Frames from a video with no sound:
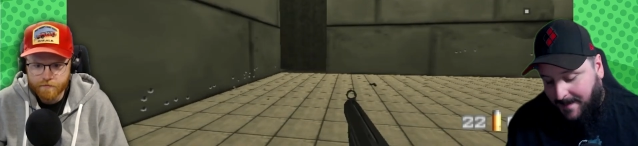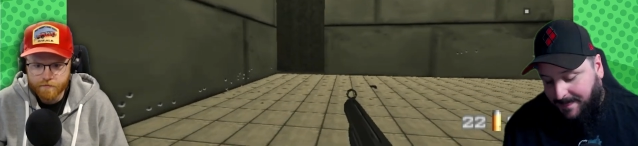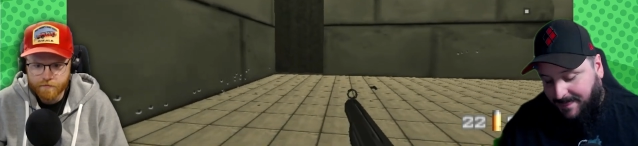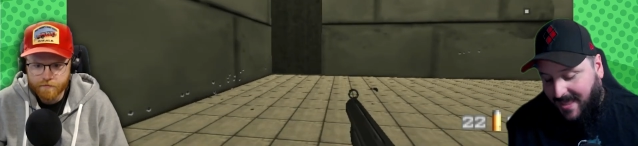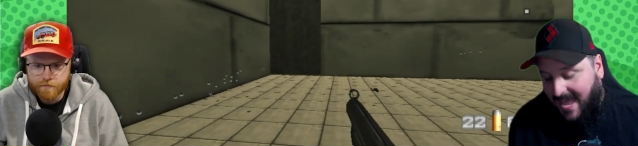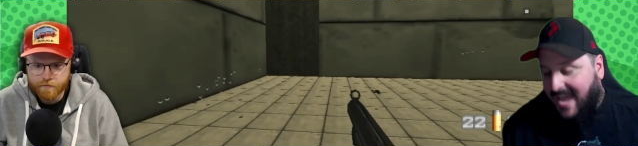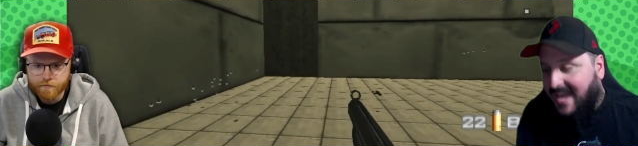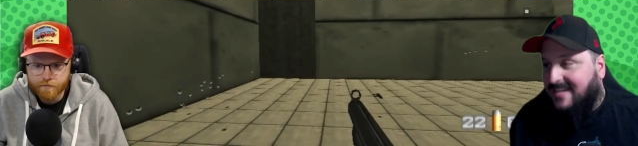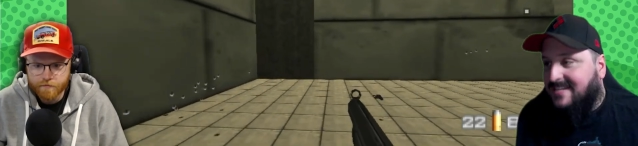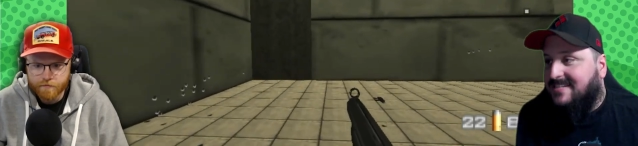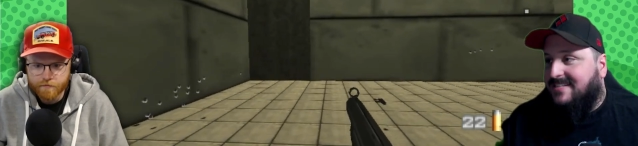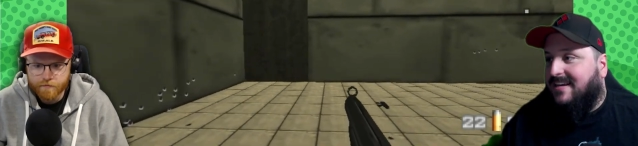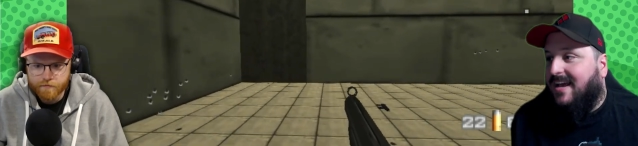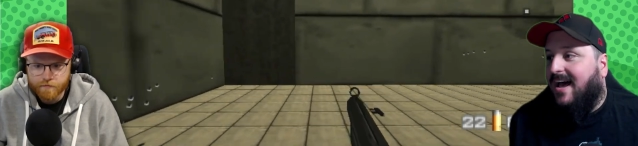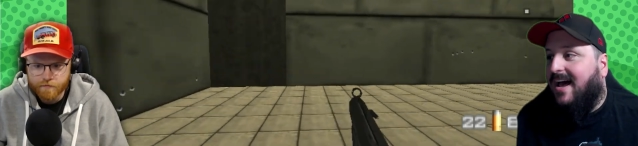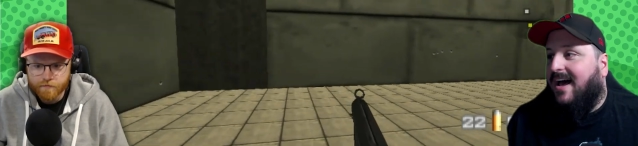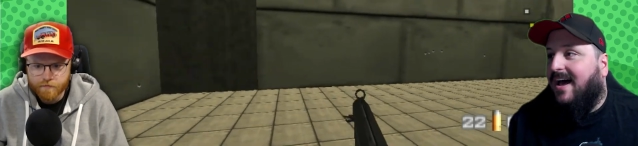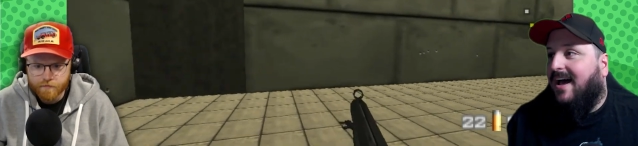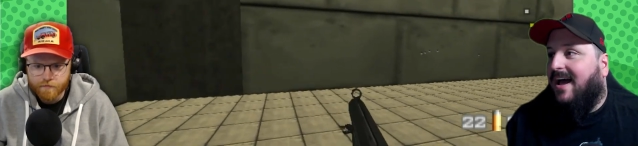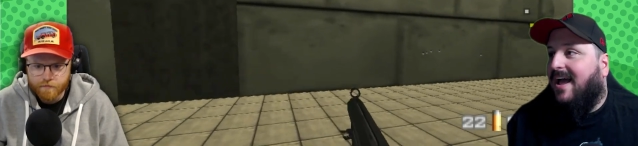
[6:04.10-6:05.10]
Speaker 1: and
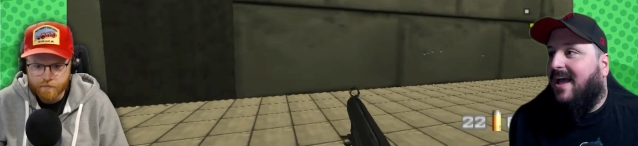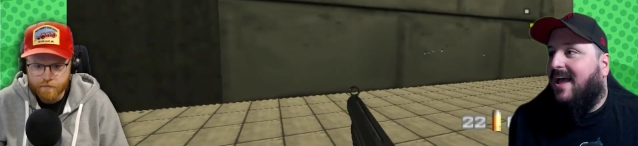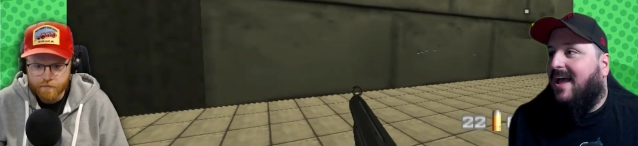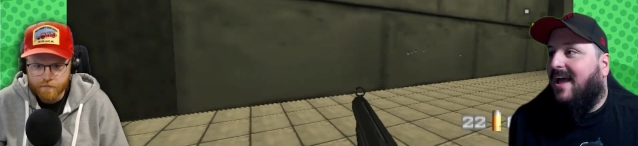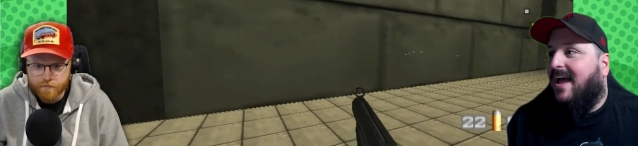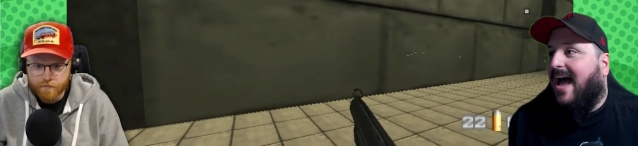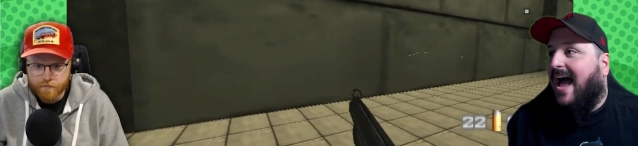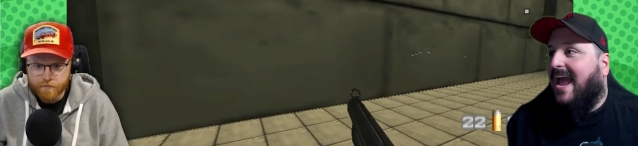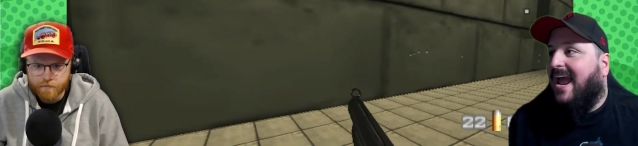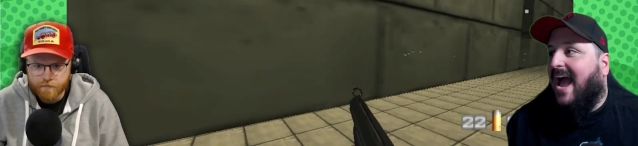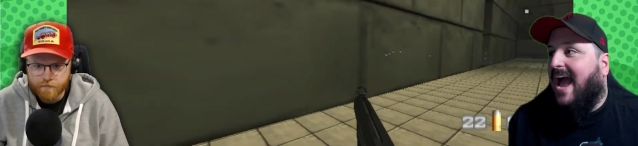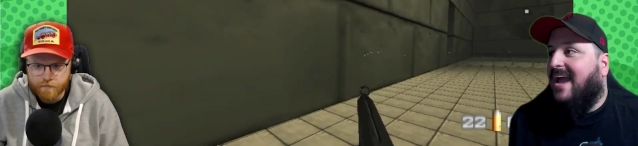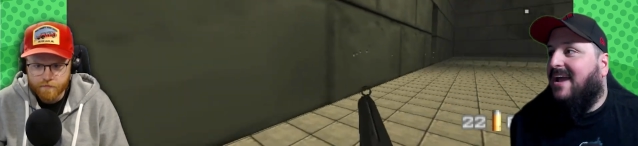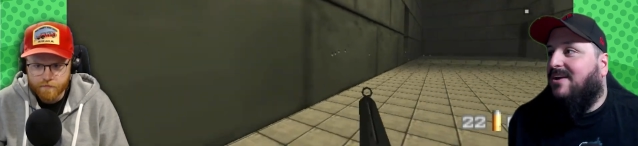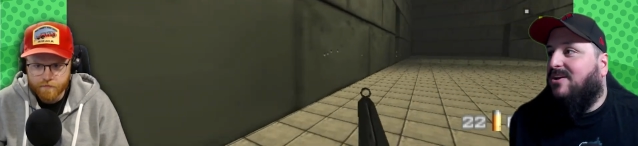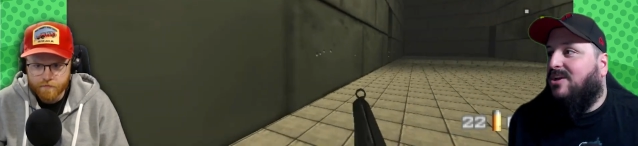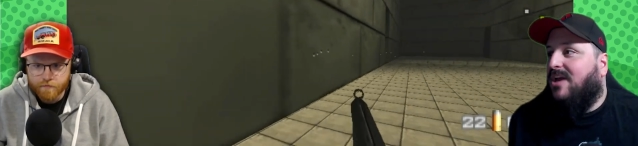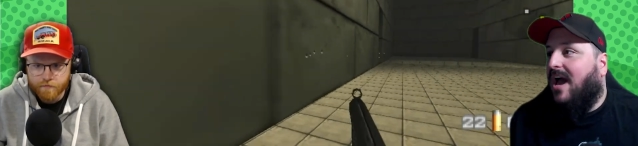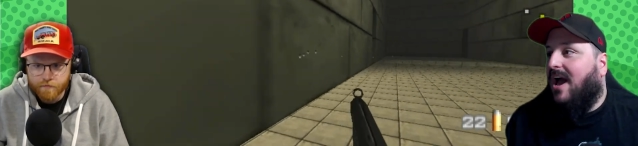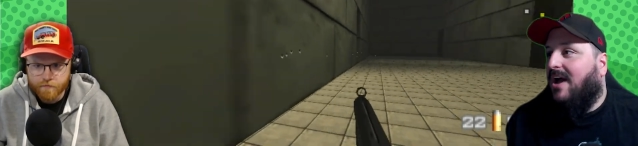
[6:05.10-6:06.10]
uh, I,
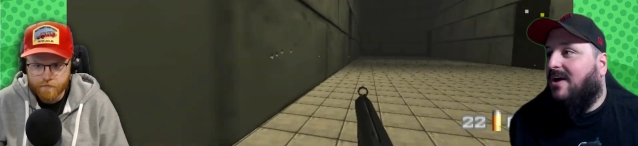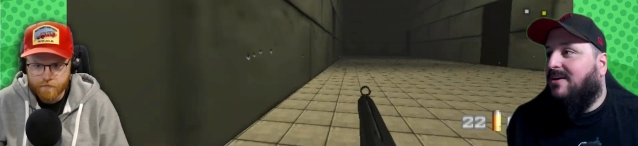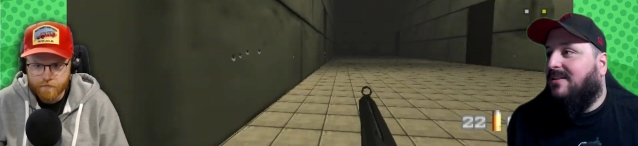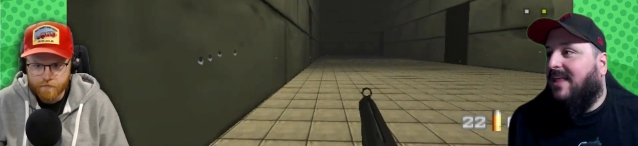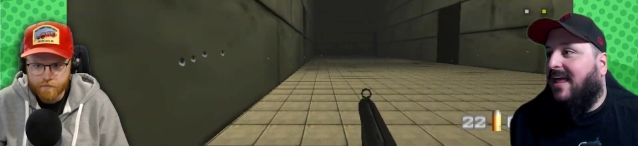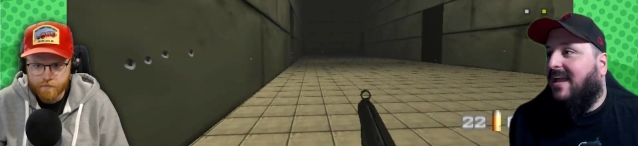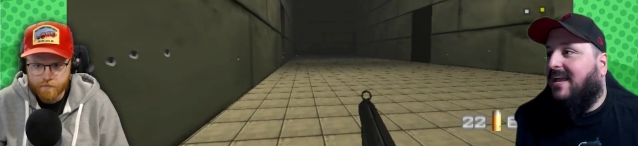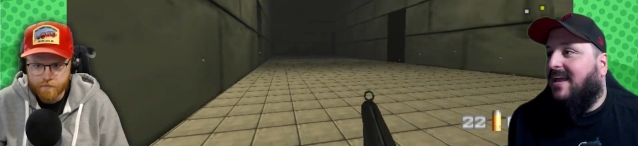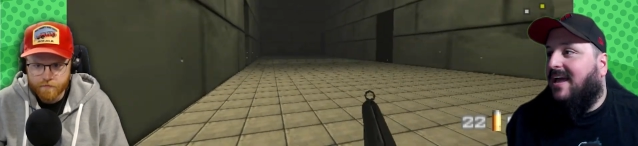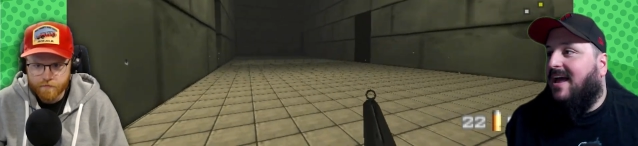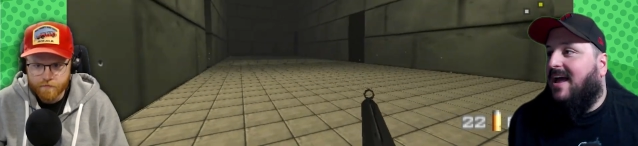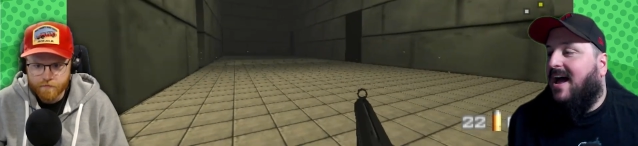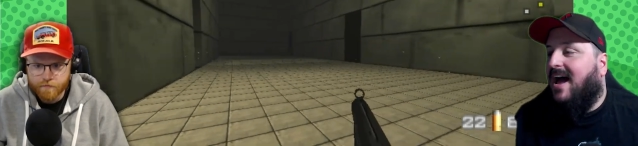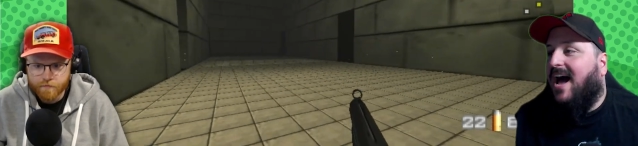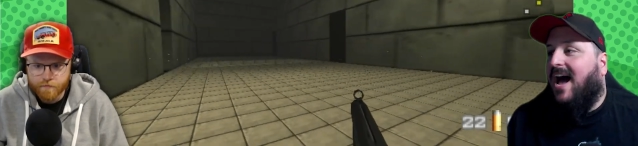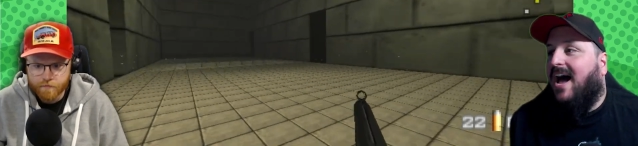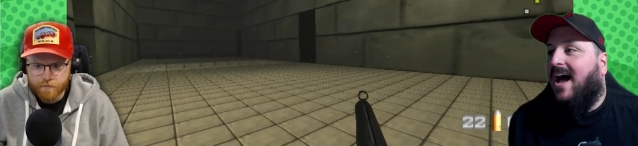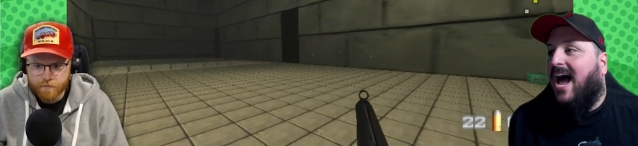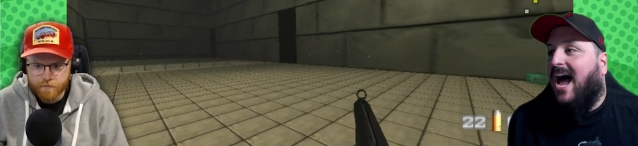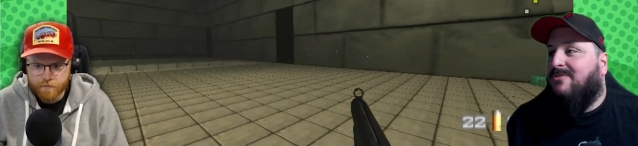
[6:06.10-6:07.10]
I, uh, like,
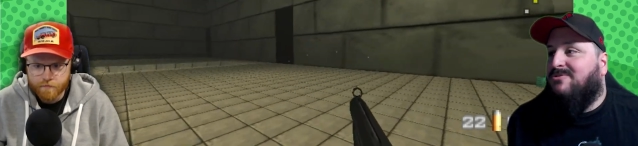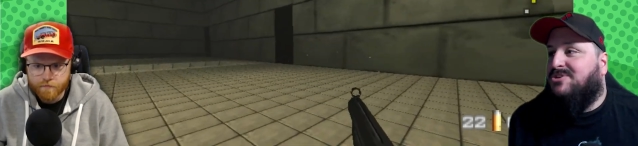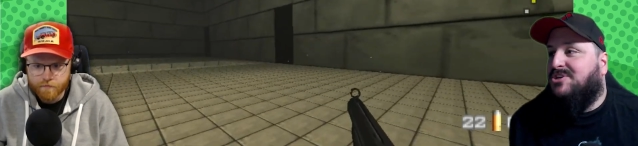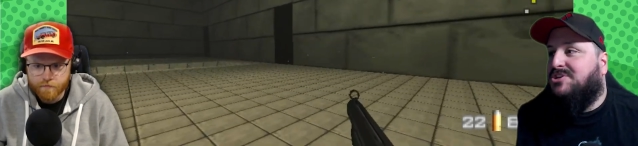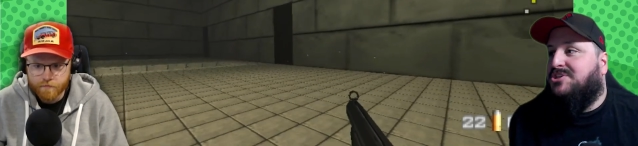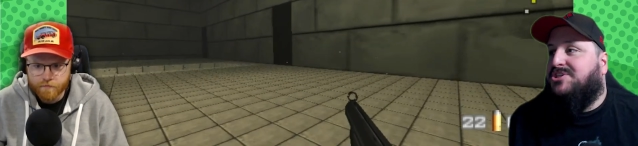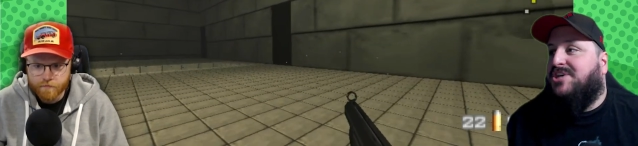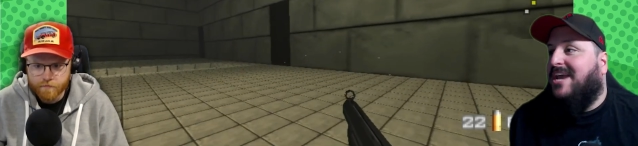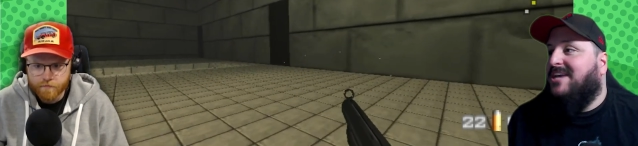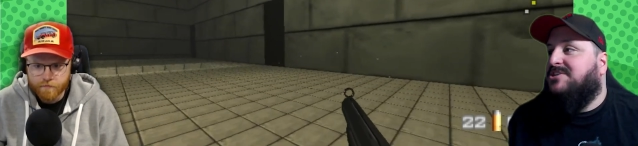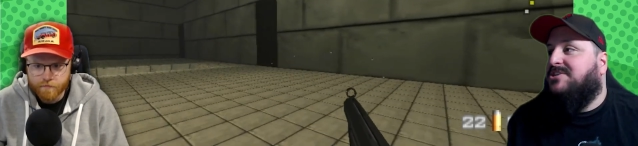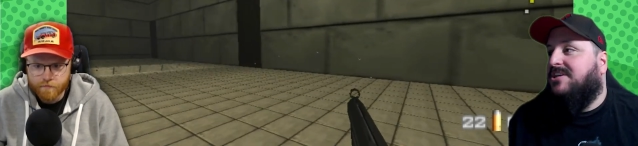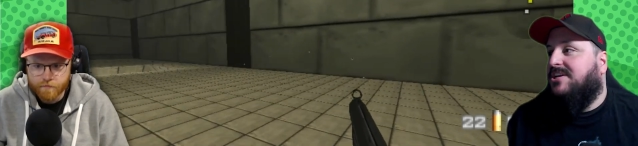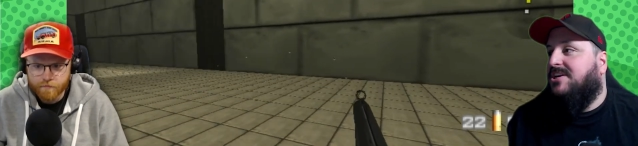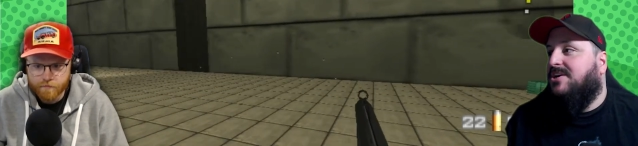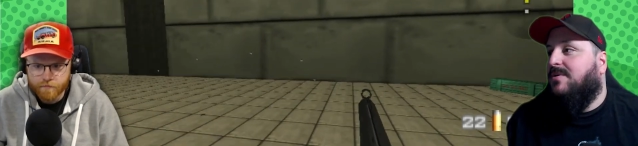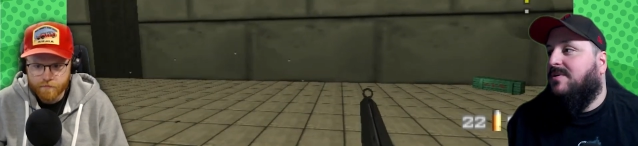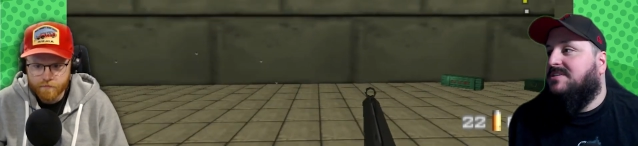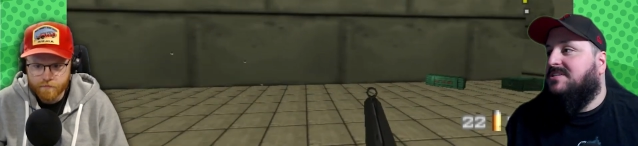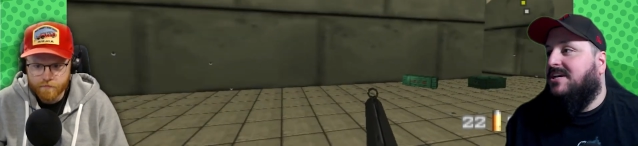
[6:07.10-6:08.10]
I was just chasing
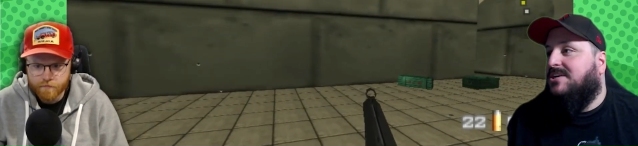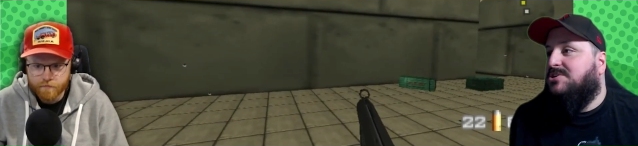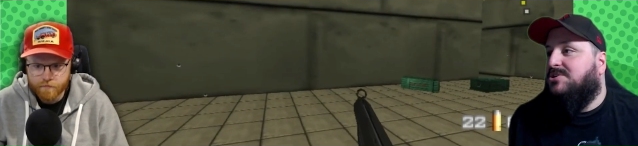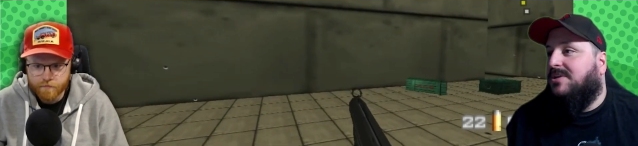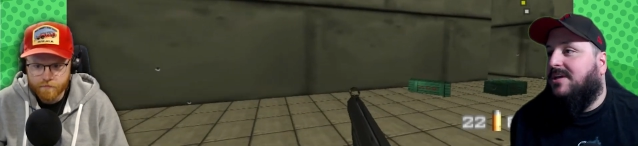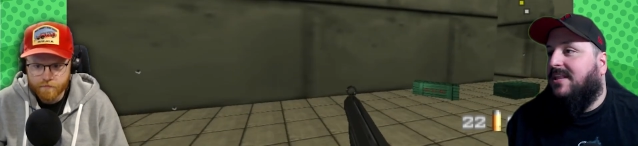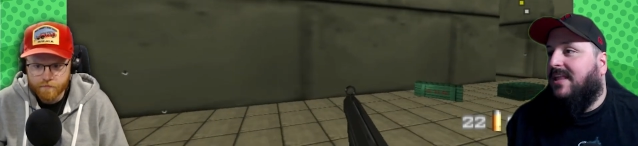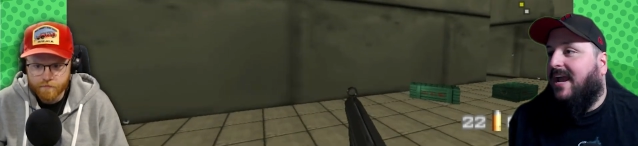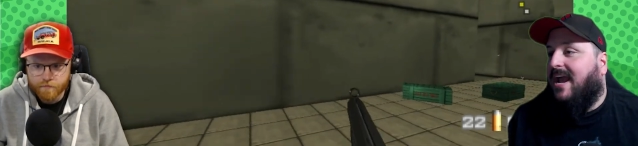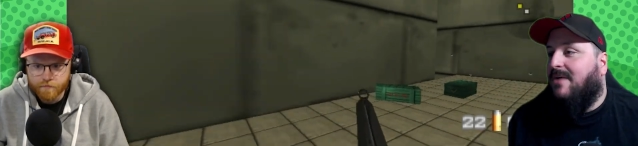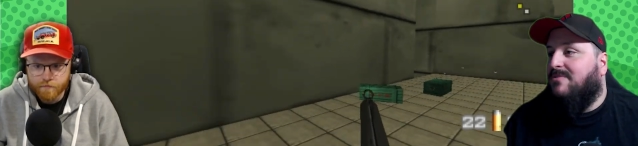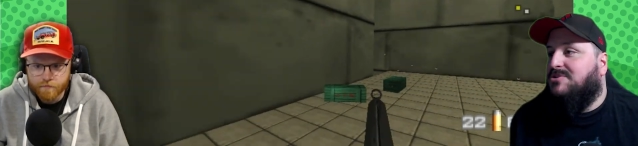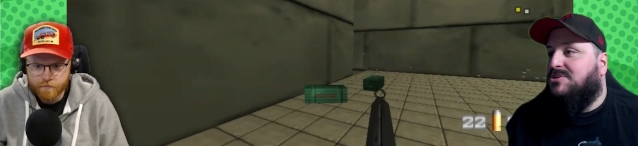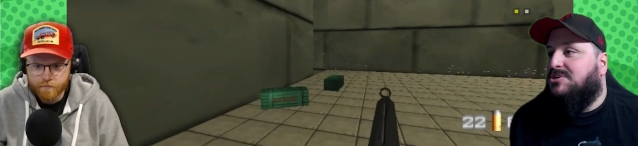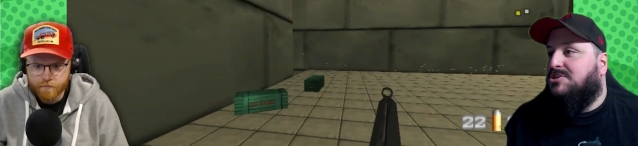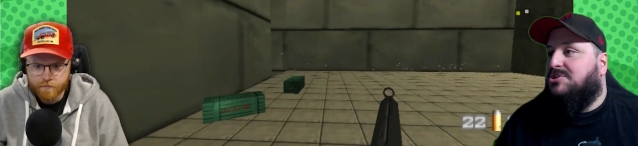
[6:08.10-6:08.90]
you, essentially. Like, I was just